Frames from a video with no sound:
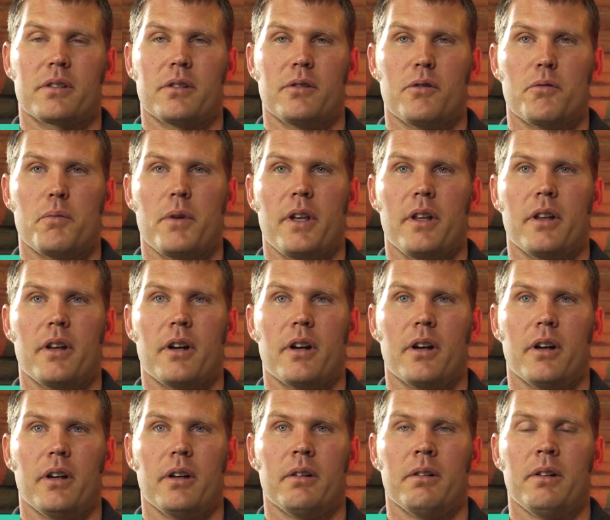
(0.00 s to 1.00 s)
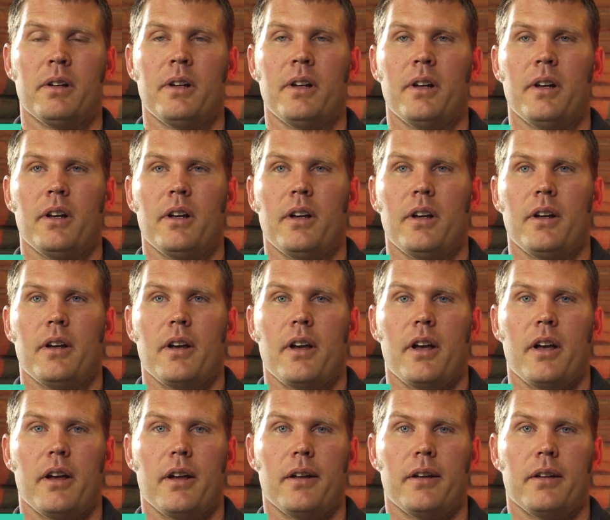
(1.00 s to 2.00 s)
will be there
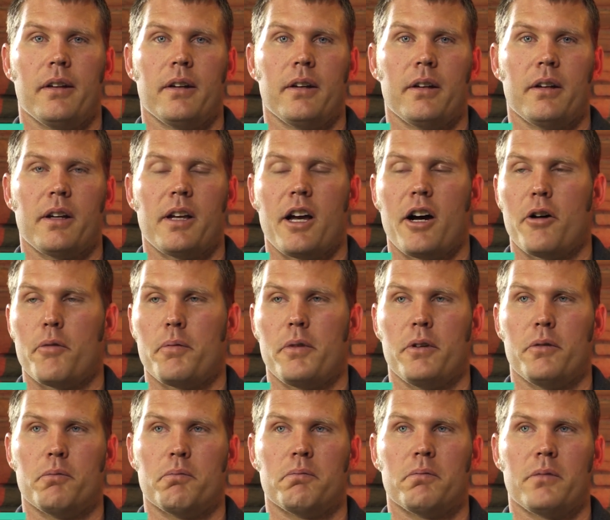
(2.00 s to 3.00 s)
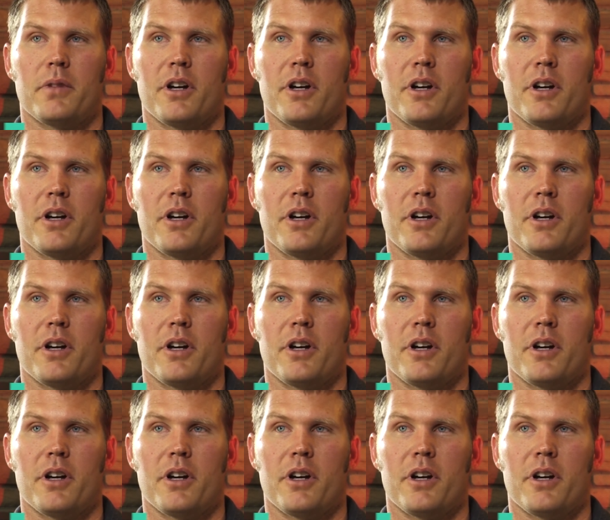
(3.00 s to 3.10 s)
and help you,